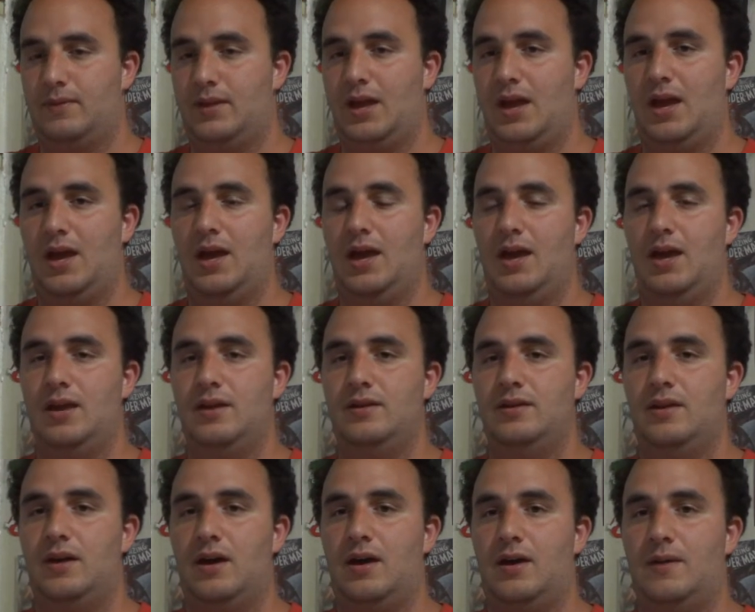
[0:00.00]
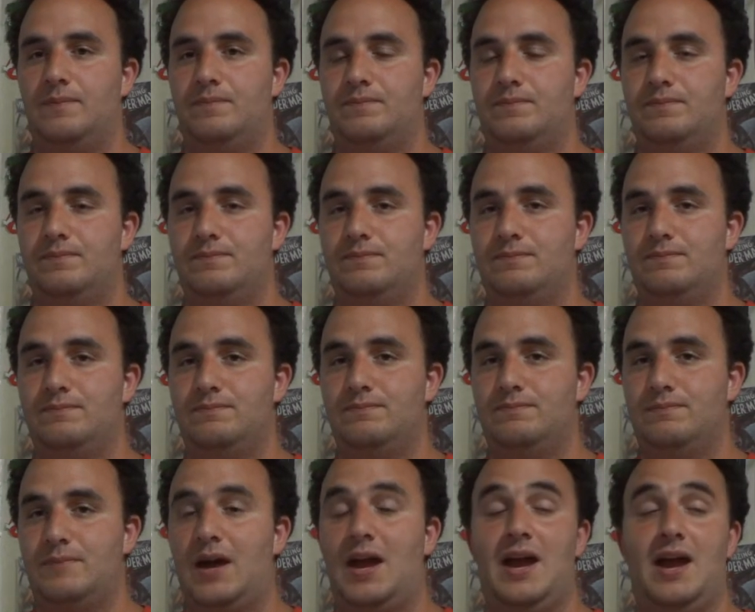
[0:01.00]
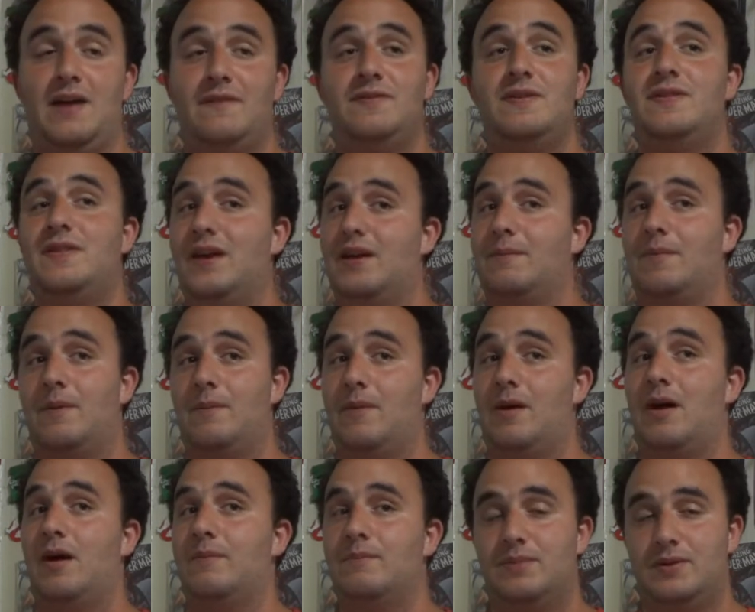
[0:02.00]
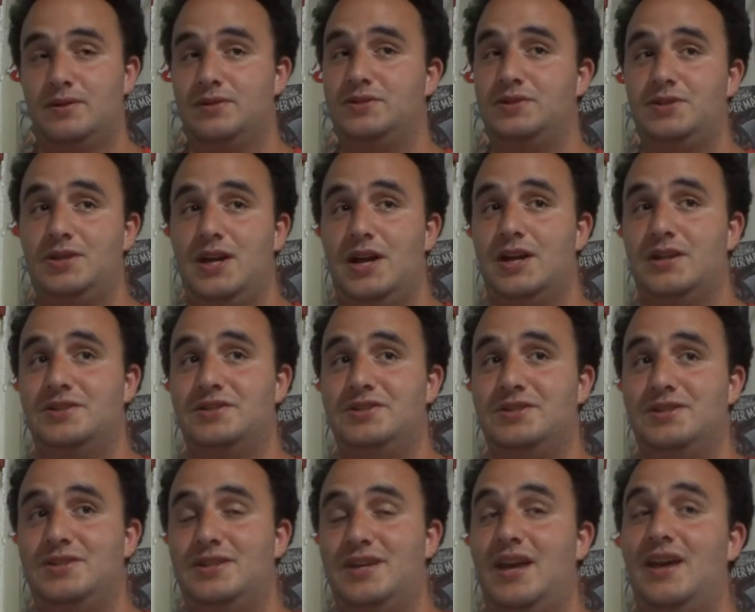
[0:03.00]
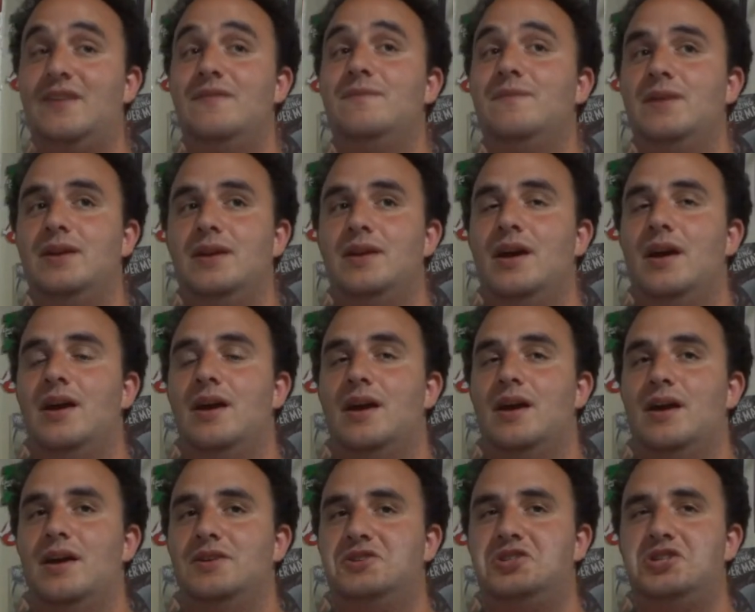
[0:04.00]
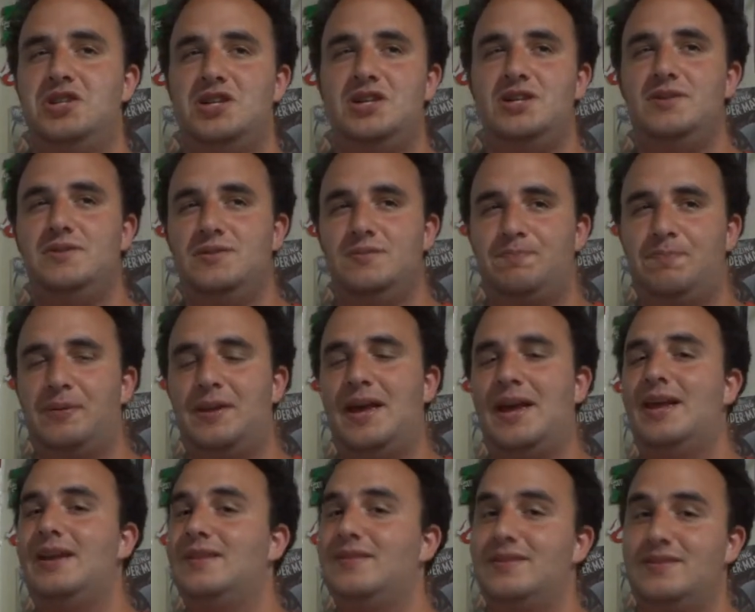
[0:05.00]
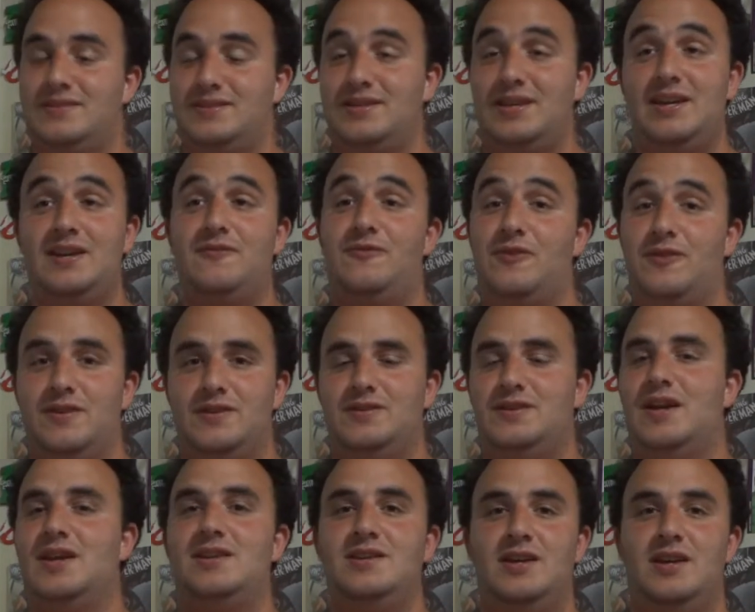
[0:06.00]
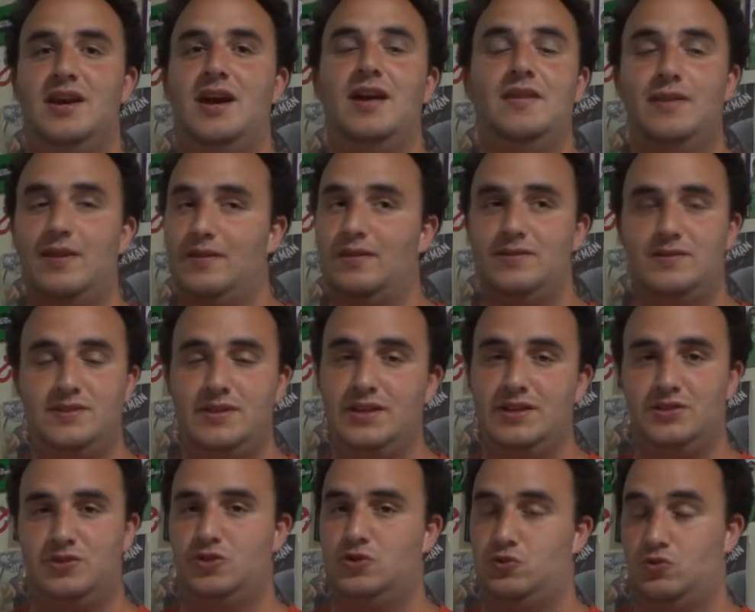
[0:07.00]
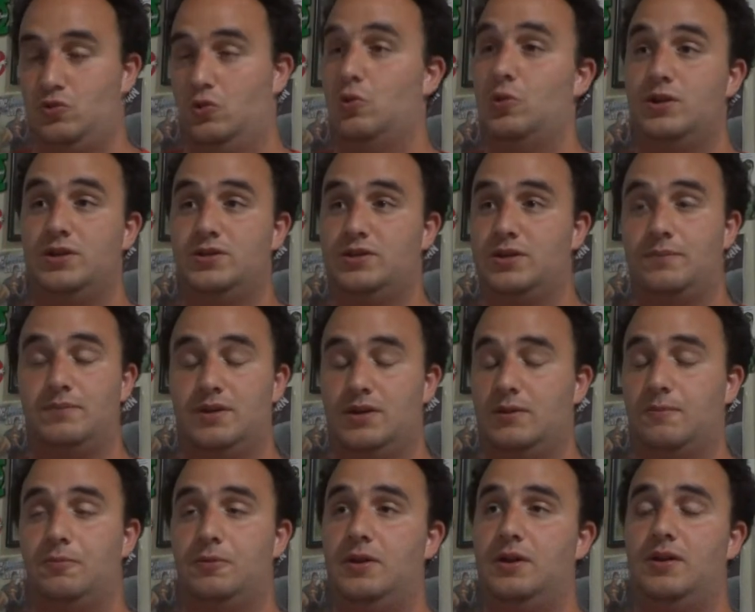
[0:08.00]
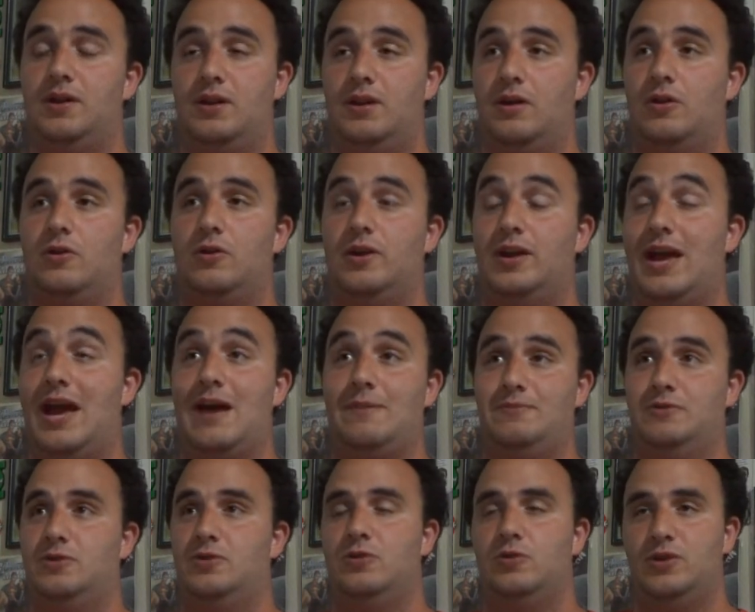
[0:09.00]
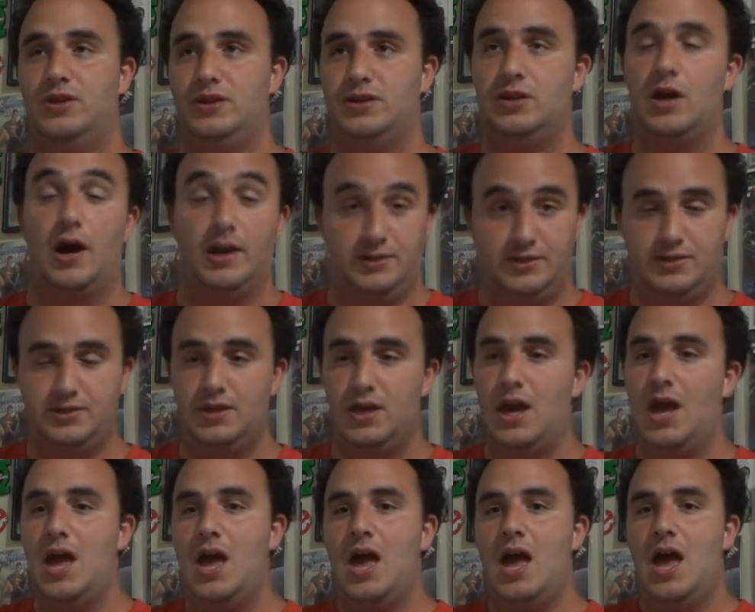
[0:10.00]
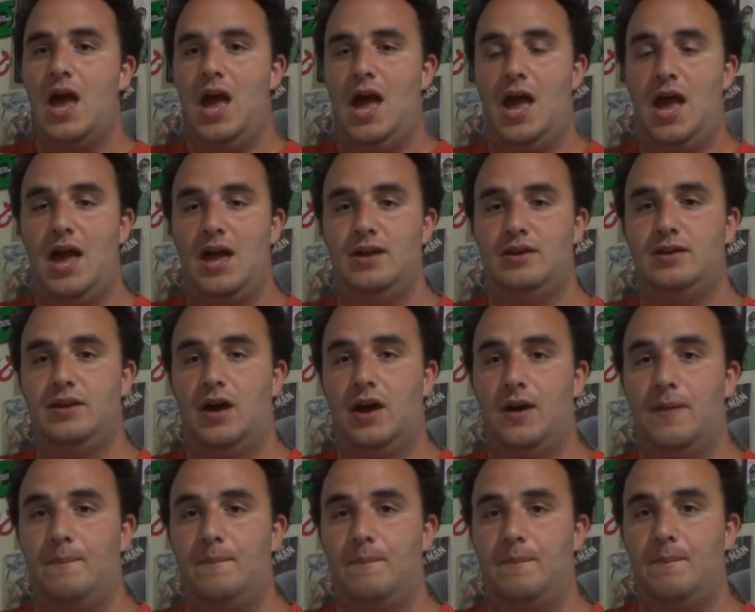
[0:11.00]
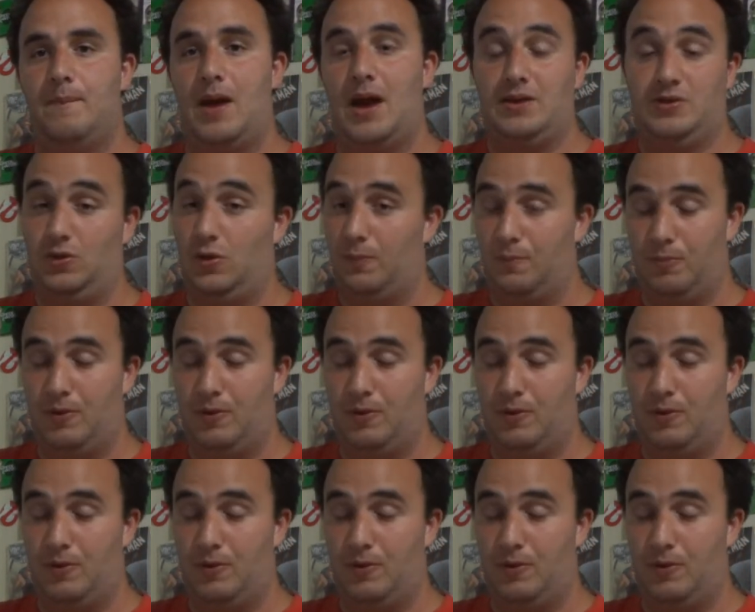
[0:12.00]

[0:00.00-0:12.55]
and I have to thank my mom because she actually she planted the seed for this idea, and then the seed just grew into something completely and utterly, absolutely nuts. And I told